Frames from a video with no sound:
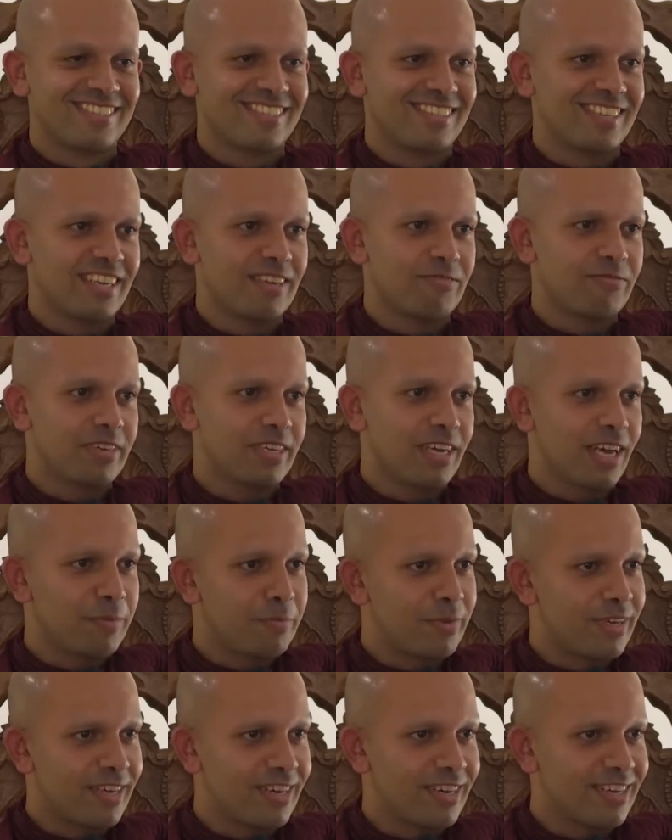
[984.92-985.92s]
in a
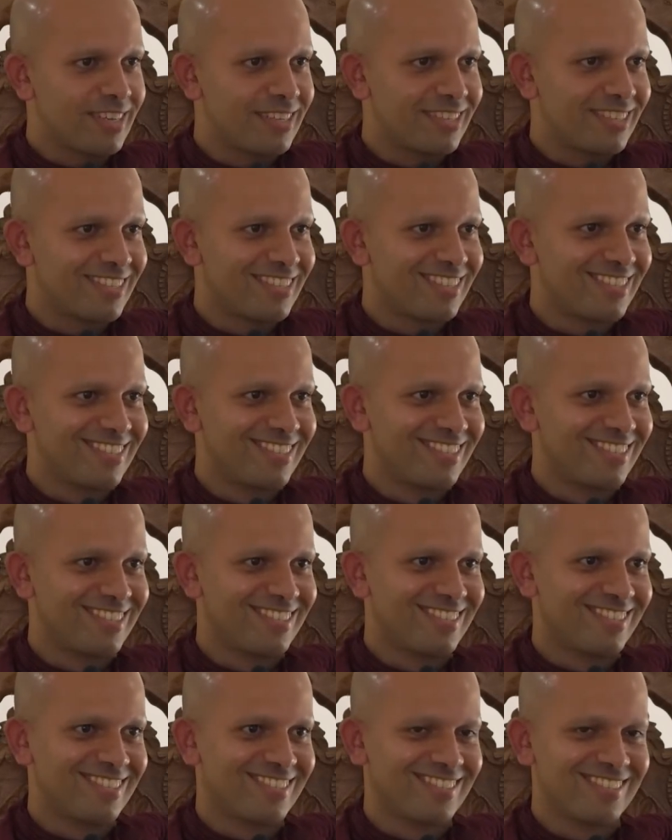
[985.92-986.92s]
VIP hearse
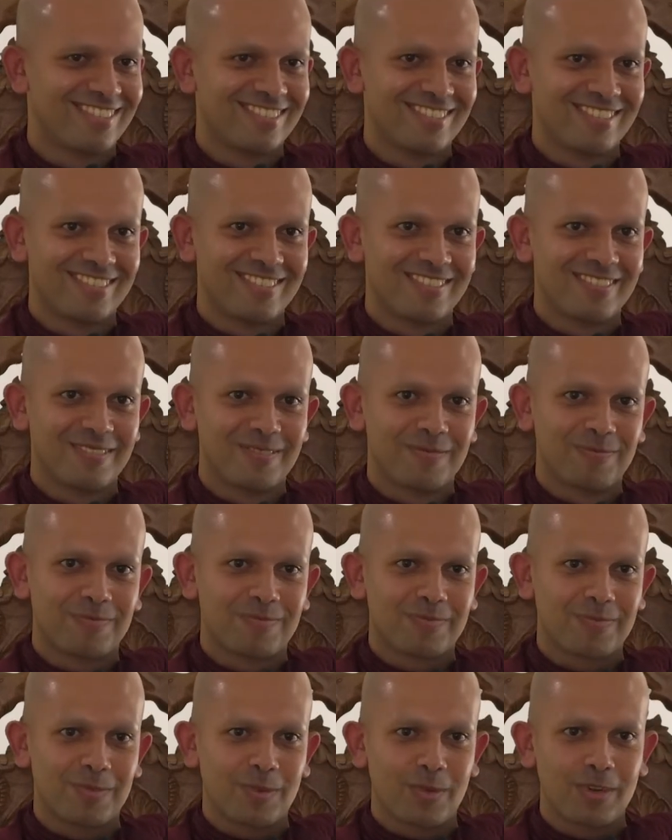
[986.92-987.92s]

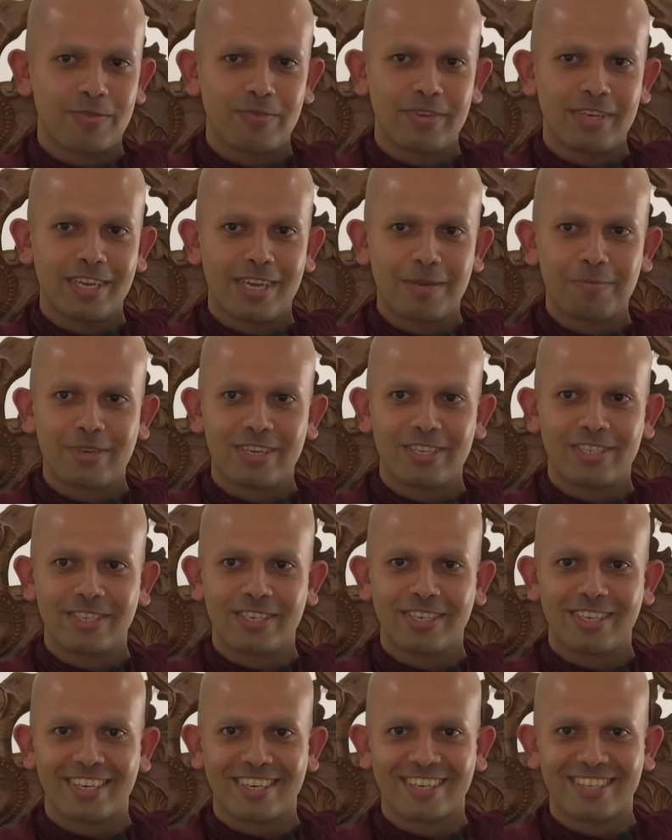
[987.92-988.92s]
on a VIP
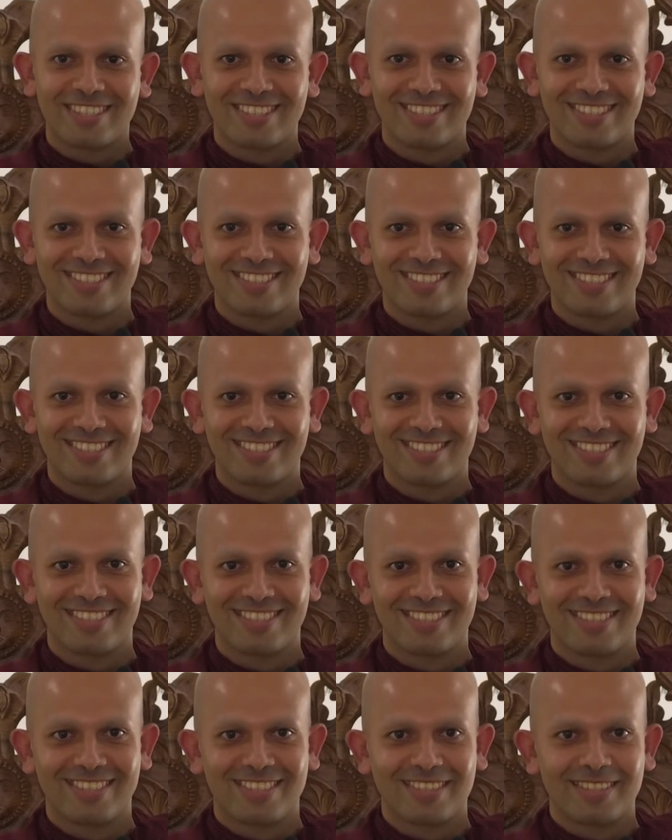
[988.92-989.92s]
journey,
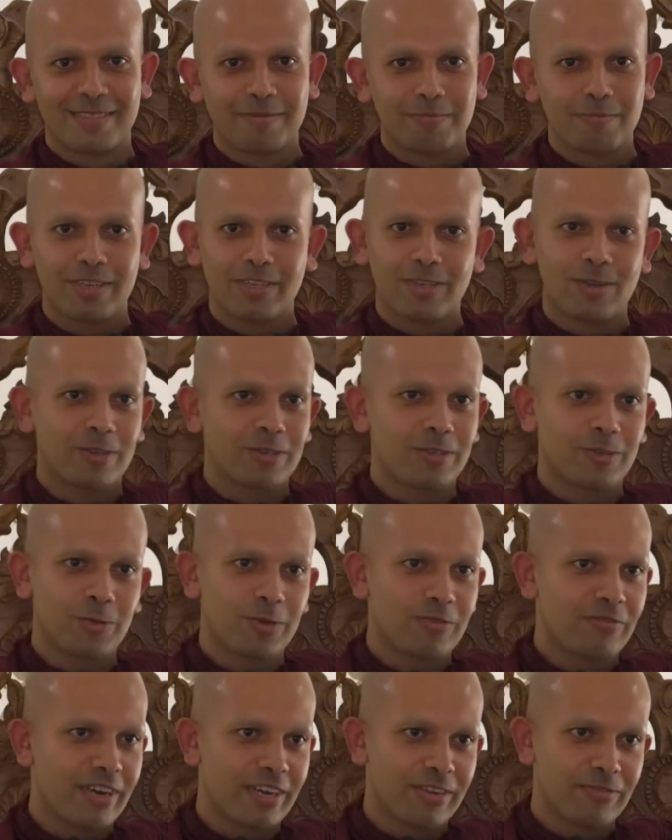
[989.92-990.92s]
but not to
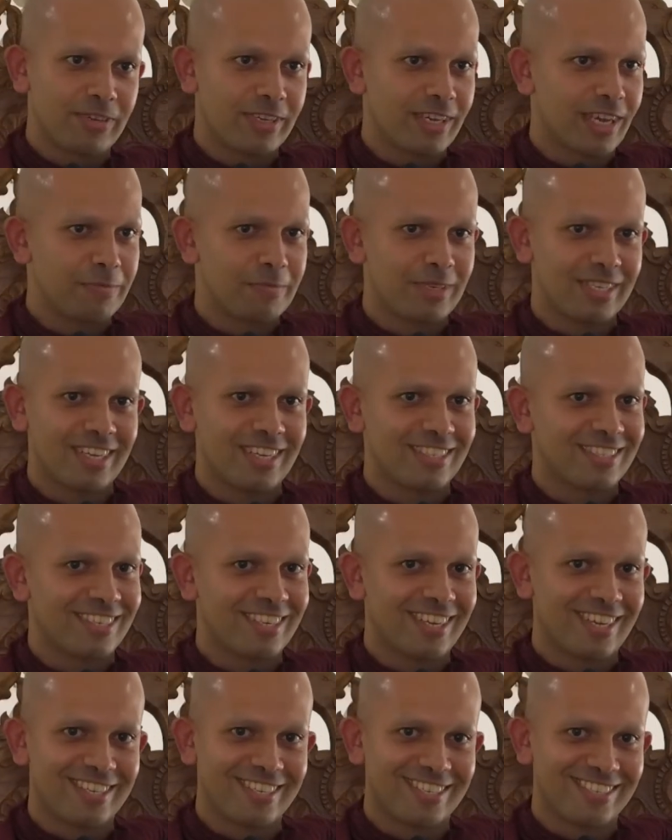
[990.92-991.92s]
a very VIP
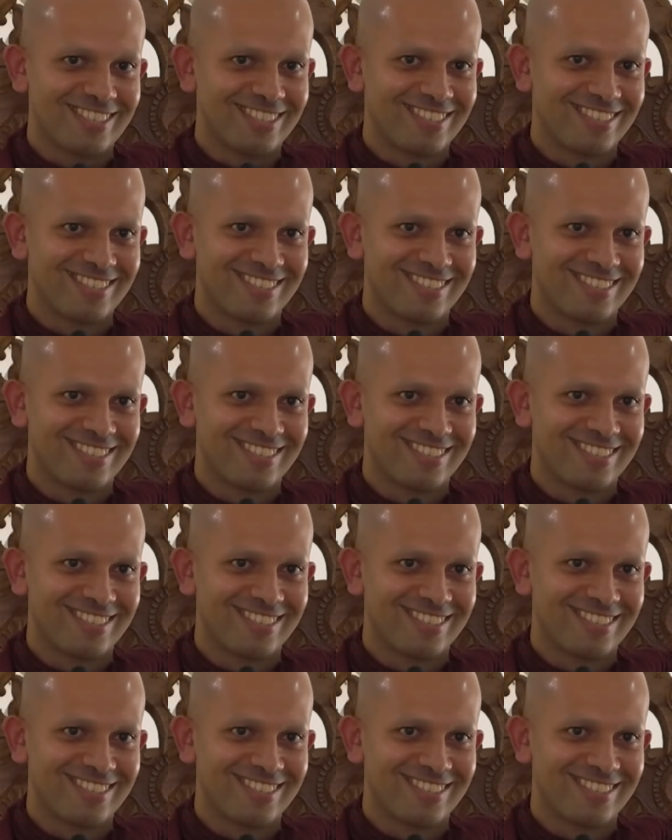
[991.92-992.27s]
destination.